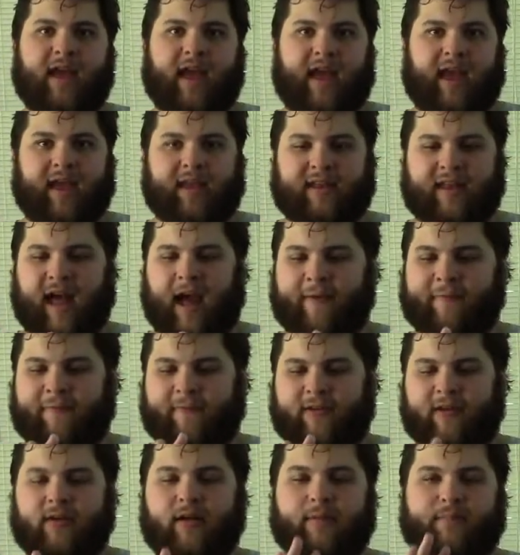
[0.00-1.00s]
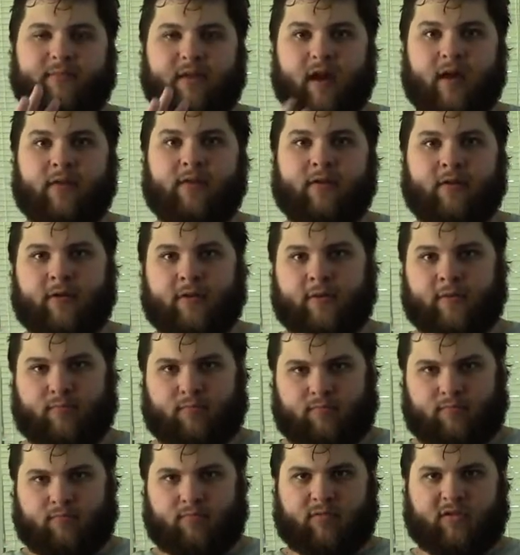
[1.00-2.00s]
and not fill up the other
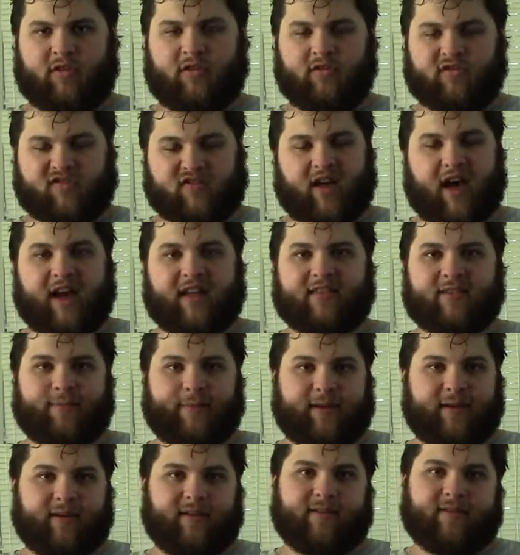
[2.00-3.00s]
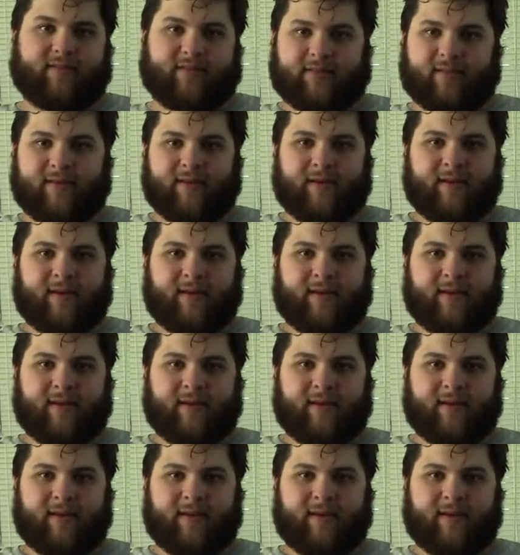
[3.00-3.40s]
two slots because